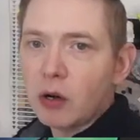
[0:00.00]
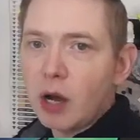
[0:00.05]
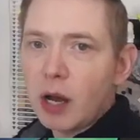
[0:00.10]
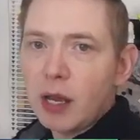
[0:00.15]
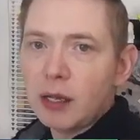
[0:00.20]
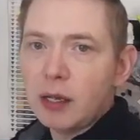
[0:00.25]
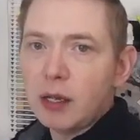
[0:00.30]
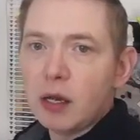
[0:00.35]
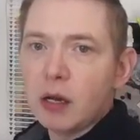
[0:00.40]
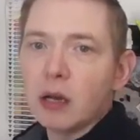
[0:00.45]

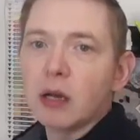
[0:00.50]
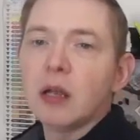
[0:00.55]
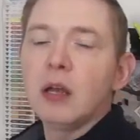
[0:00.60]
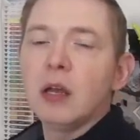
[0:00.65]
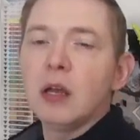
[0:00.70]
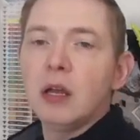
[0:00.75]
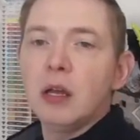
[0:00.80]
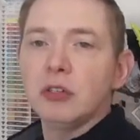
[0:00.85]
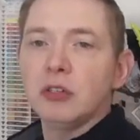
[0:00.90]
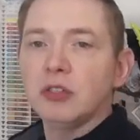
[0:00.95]
right here
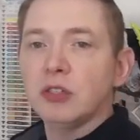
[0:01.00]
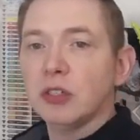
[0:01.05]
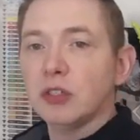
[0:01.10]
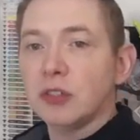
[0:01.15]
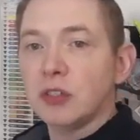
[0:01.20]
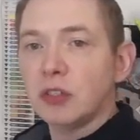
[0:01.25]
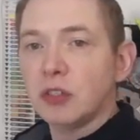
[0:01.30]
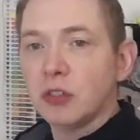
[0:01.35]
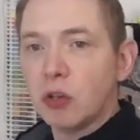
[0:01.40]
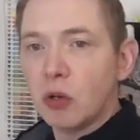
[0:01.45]

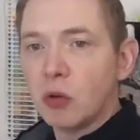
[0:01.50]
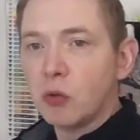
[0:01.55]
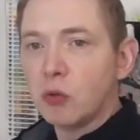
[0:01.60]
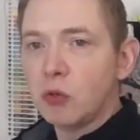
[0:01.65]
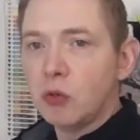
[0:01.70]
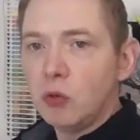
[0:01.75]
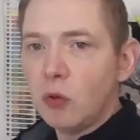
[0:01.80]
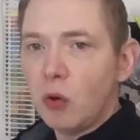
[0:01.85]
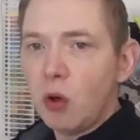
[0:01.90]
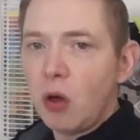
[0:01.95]
just to show
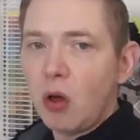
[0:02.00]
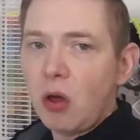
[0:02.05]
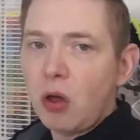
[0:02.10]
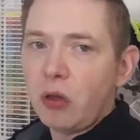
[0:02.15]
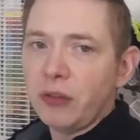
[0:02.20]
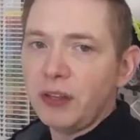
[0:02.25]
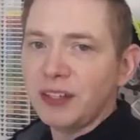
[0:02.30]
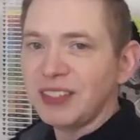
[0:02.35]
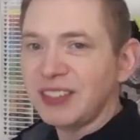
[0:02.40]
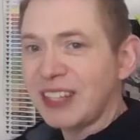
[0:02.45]
you
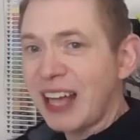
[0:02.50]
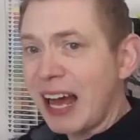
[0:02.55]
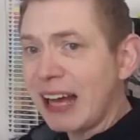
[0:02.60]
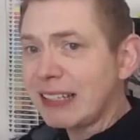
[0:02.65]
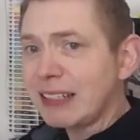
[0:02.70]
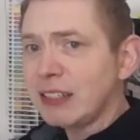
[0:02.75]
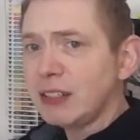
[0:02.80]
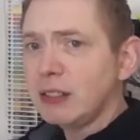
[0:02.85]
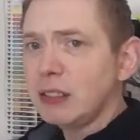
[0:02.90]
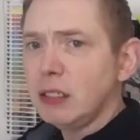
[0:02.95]
all the
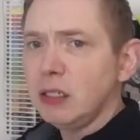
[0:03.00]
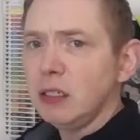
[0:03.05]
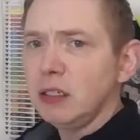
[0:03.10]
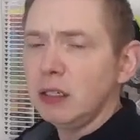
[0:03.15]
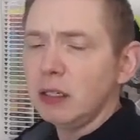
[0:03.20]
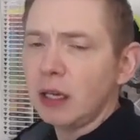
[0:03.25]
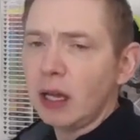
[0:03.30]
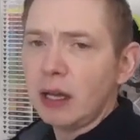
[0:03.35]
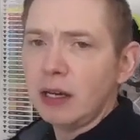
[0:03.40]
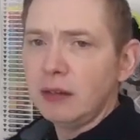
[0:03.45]
sizing
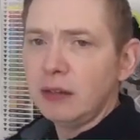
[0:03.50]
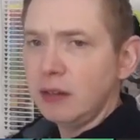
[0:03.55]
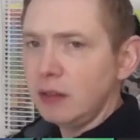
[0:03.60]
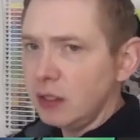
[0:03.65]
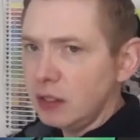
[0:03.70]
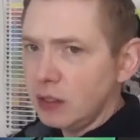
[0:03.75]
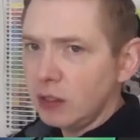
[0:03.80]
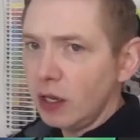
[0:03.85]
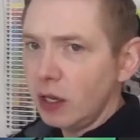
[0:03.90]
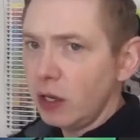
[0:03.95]
and kind of the
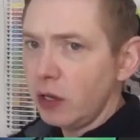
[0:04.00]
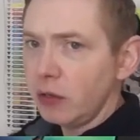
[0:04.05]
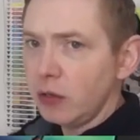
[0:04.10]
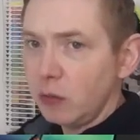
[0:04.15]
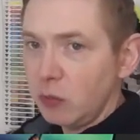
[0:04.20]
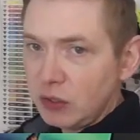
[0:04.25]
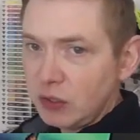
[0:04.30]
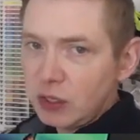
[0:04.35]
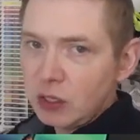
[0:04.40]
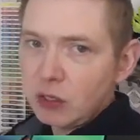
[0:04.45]
detail and the
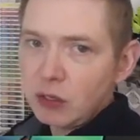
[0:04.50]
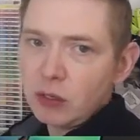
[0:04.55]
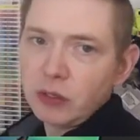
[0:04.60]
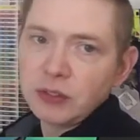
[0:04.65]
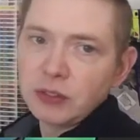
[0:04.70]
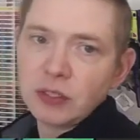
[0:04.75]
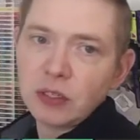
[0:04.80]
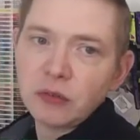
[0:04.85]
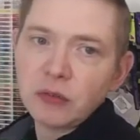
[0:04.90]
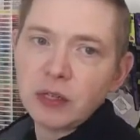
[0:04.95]
material
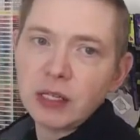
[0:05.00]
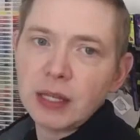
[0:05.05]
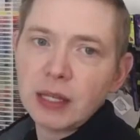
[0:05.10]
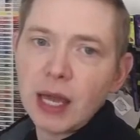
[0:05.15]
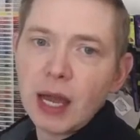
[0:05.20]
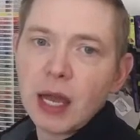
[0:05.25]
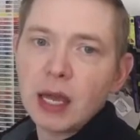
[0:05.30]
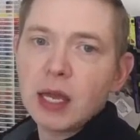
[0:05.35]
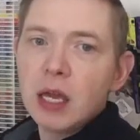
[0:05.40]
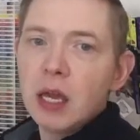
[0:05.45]
and stuff like
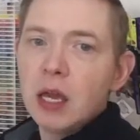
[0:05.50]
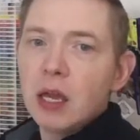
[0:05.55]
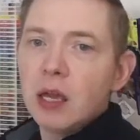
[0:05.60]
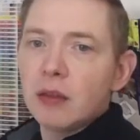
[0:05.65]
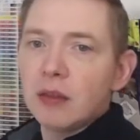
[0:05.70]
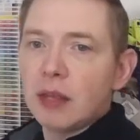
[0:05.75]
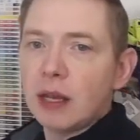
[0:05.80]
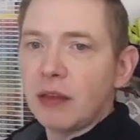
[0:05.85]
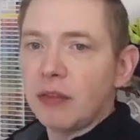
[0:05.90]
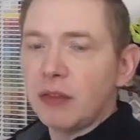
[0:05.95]
that
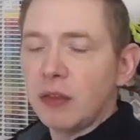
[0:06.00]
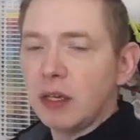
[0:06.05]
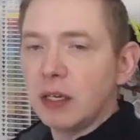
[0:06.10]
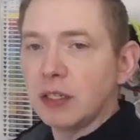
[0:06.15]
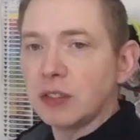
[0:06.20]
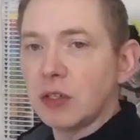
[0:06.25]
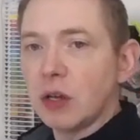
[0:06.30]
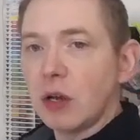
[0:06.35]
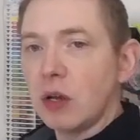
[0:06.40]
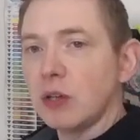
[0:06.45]
that I think
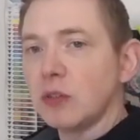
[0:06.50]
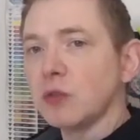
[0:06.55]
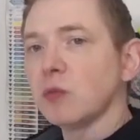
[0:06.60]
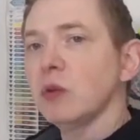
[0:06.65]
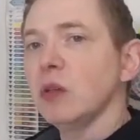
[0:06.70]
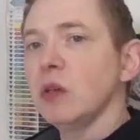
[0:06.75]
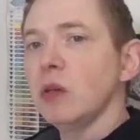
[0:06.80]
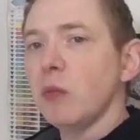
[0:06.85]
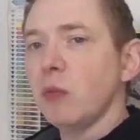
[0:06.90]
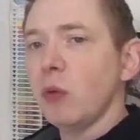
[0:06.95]
is, is
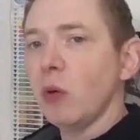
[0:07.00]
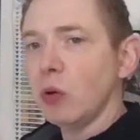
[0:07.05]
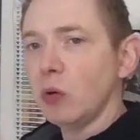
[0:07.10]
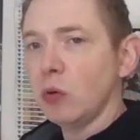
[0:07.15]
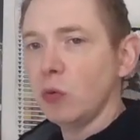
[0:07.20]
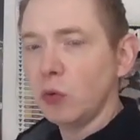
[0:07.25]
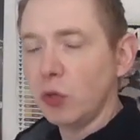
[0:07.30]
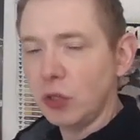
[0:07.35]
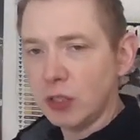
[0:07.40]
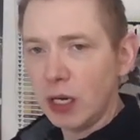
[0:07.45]
really
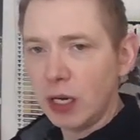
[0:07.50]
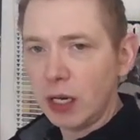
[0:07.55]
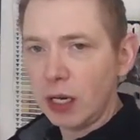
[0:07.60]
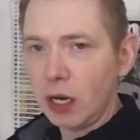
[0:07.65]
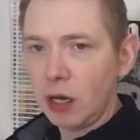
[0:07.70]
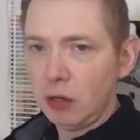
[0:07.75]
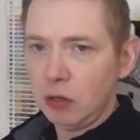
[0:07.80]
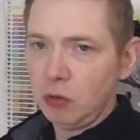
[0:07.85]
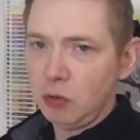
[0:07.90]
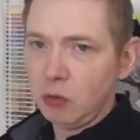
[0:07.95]
important when you're checking
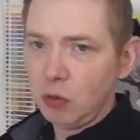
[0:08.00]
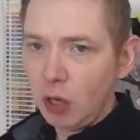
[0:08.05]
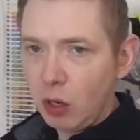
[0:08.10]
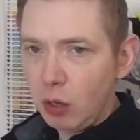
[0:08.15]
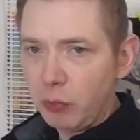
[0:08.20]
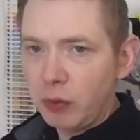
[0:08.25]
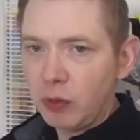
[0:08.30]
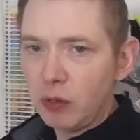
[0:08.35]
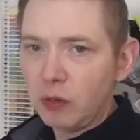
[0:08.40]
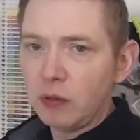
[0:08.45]
out a new
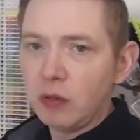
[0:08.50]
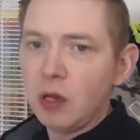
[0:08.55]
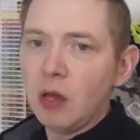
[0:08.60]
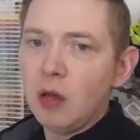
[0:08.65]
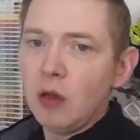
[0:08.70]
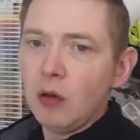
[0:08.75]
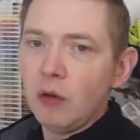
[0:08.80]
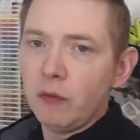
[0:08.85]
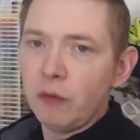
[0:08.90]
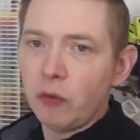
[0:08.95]
company
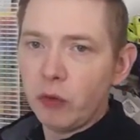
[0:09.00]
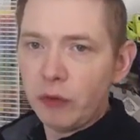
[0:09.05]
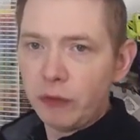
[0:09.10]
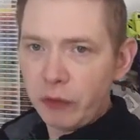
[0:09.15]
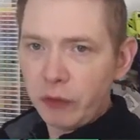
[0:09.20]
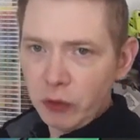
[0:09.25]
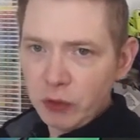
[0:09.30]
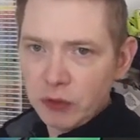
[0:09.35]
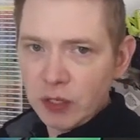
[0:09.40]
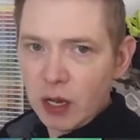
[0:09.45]
for the
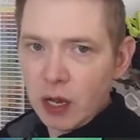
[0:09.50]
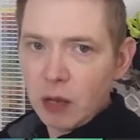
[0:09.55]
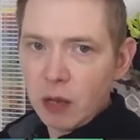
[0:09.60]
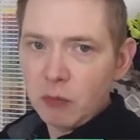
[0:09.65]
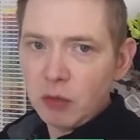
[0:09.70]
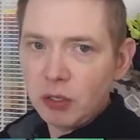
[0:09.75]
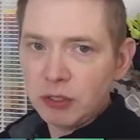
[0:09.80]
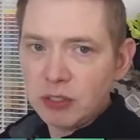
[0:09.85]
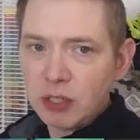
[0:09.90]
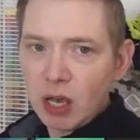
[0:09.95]
first
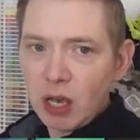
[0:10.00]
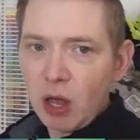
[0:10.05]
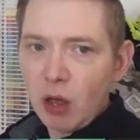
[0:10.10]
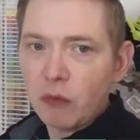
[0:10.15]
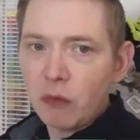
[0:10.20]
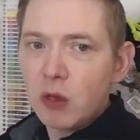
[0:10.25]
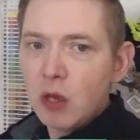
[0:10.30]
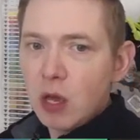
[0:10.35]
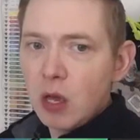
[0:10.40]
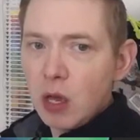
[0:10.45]
time yourself.